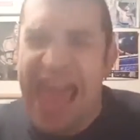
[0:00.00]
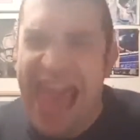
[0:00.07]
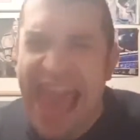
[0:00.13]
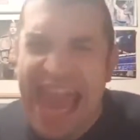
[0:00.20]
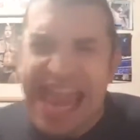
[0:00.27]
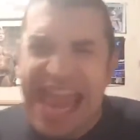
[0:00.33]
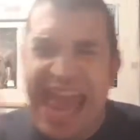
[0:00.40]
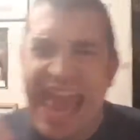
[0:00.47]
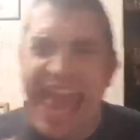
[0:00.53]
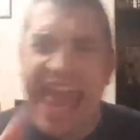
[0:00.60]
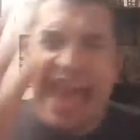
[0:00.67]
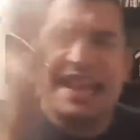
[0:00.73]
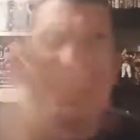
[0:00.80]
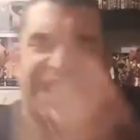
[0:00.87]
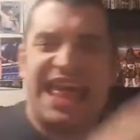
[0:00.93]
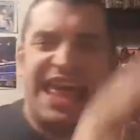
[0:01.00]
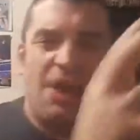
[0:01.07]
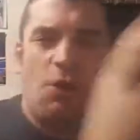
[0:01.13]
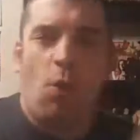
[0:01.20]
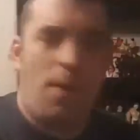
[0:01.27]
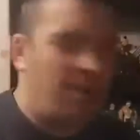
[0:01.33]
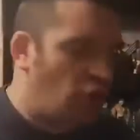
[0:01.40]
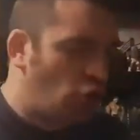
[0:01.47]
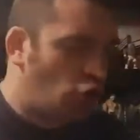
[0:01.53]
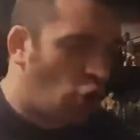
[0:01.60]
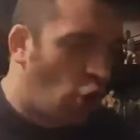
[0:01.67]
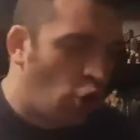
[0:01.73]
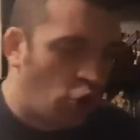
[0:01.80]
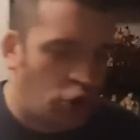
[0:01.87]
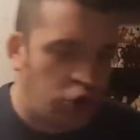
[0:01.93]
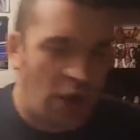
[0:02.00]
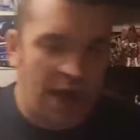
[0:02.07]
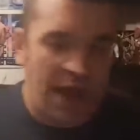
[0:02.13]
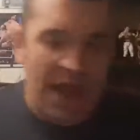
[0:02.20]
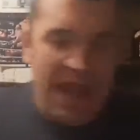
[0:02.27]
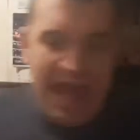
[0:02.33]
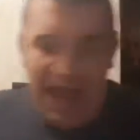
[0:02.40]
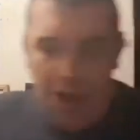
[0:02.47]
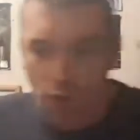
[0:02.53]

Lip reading: NXT Women's Gold. It